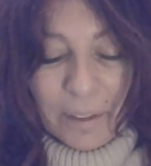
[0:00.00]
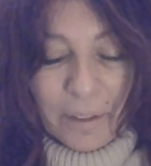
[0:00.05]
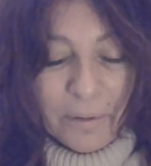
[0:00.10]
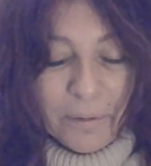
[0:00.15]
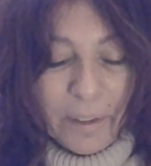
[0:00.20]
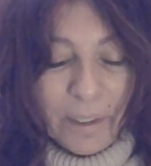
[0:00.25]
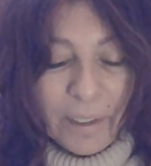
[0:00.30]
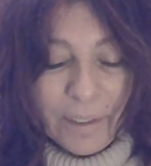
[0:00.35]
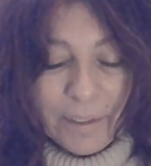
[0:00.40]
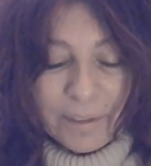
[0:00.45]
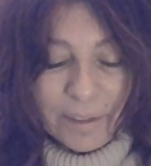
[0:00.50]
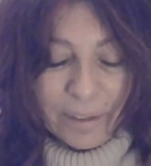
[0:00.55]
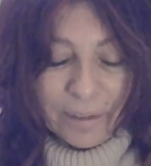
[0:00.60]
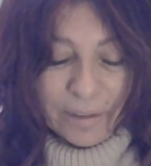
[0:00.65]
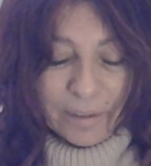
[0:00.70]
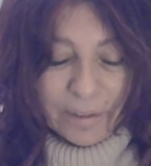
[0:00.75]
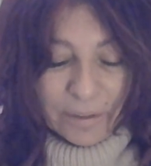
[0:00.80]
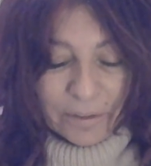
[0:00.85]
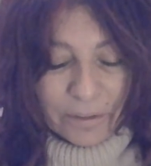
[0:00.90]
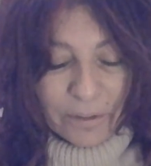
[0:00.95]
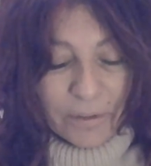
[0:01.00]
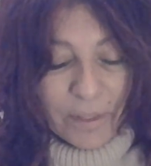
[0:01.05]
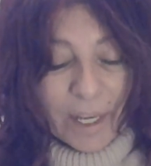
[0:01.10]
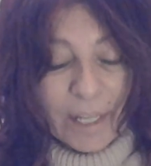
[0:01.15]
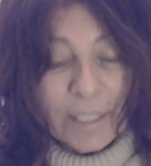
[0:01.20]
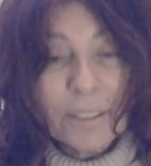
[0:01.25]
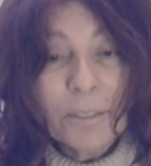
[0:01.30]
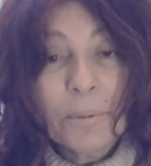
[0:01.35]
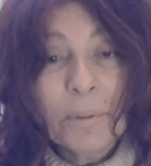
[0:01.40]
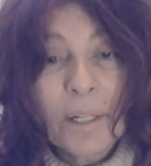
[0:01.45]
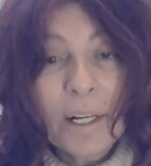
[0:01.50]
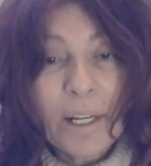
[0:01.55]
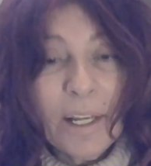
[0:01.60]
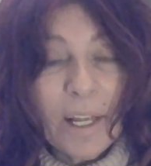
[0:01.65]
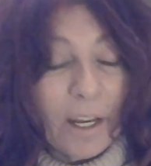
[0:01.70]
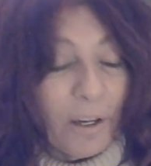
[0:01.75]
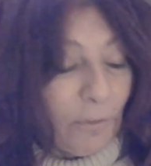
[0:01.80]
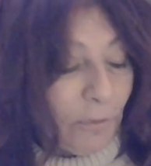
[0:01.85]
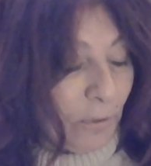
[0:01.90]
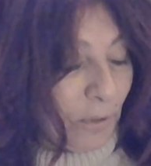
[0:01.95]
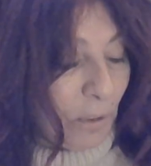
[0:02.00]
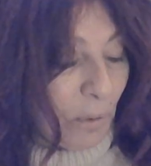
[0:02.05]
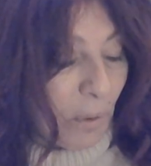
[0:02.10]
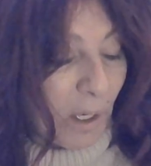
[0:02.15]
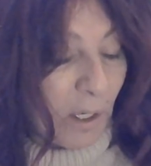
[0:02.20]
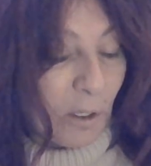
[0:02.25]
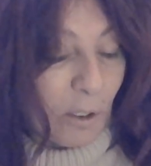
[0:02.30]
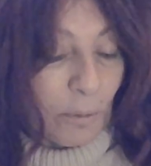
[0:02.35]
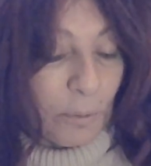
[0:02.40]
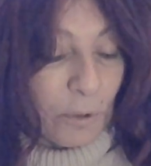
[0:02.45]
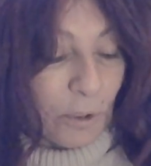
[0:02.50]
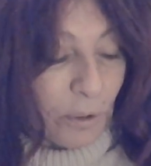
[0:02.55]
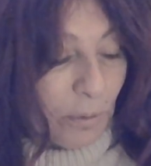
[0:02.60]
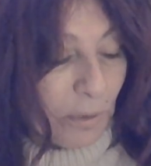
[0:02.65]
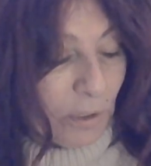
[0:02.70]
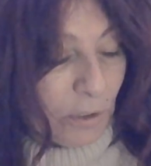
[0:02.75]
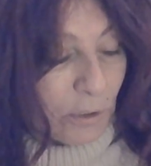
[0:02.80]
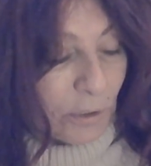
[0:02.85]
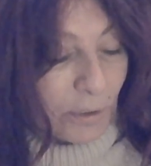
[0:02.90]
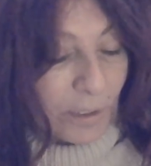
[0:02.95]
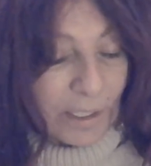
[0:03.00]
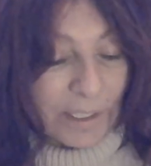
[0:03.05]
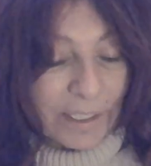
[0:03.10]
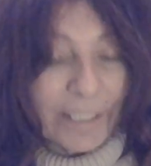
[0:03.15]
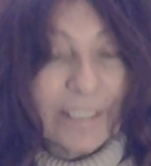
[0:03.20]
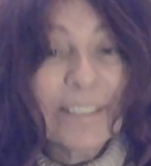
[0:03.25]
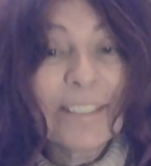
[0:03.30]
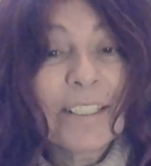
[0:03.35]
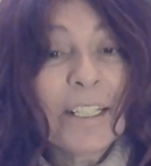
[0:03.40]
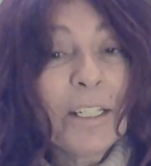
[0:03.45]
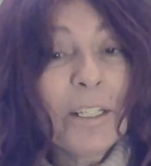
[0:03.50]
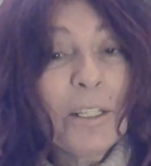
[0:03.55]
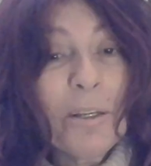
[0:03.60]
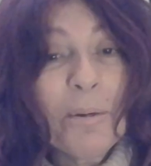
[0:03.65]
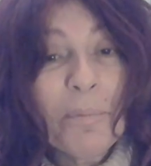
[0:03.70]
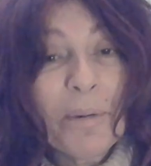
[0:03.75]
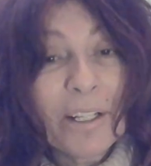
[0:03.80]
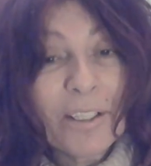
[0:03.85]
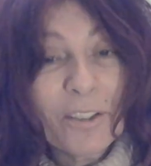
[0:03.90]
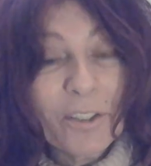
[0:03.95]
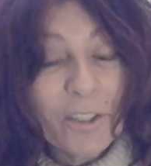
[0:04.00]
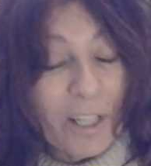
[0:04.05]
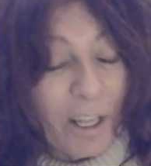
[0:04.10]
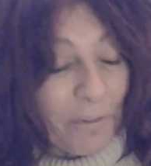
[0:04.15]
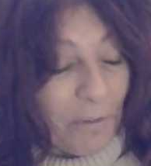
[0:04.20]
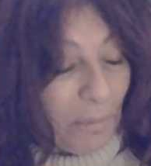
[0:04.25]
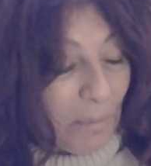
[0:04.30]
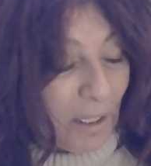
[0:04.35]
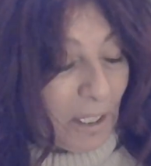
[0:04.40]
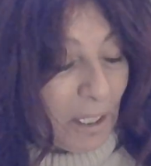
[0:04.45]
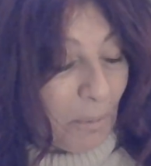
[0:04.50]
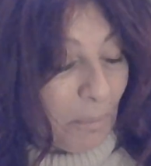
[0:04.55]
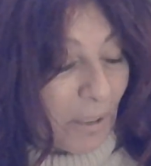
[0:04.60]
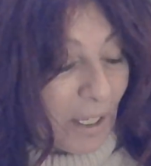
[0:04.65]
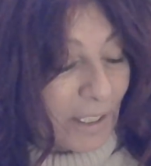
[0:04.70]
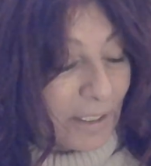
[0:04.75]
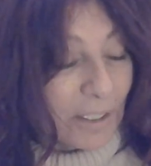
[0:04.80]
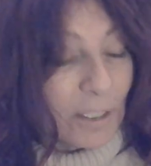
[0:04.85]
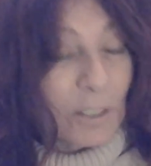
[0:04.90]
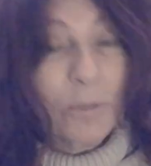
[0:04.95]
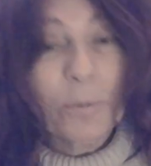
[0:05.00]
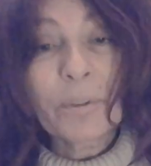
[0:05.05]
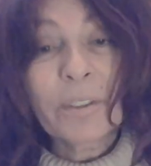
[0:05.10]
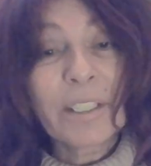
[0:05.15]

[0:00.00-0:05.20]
All right? So that's what I have for you. I hope you enjoyed this. Sending you much love and many blessings.